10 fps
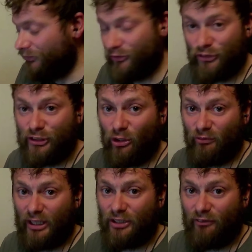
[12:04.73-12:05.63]
not just long
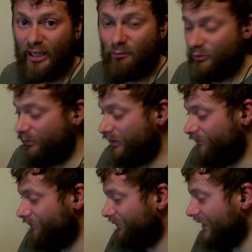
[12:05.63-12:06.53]
range frames, but
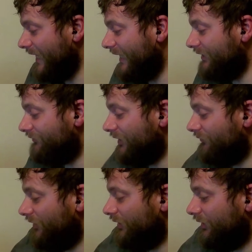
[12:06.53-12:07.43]
anything
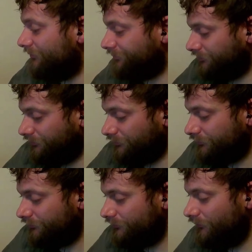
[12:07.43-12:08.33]
really.
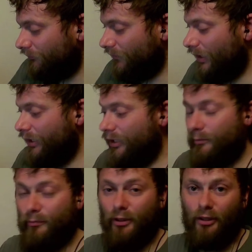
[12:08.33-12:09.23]

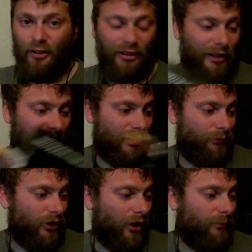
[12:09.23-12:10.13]
Take some
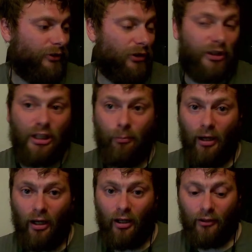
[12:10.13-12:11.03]
time to look at your
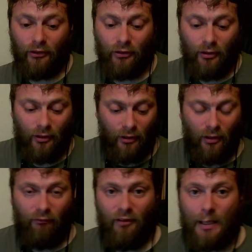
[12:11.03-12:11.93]
parts,
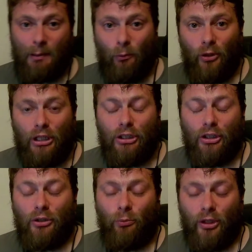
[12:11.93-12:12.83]
think about what you
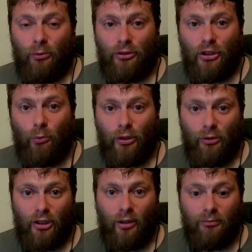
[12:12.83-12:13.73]
do, what you want to do, what you
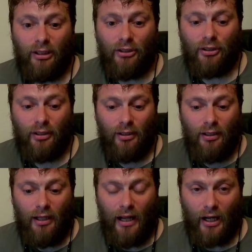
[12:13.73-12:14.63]
want to accomplish,
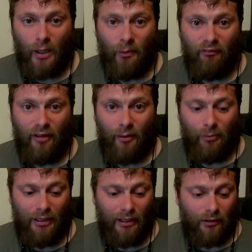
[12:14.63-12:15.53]
and come up with that
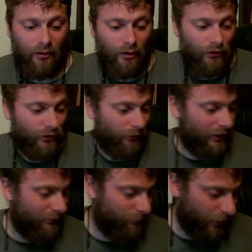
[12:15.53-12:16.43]
plan. So
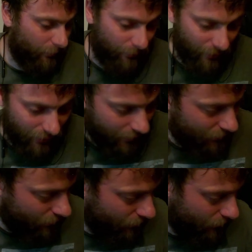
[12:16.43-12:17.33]
I printed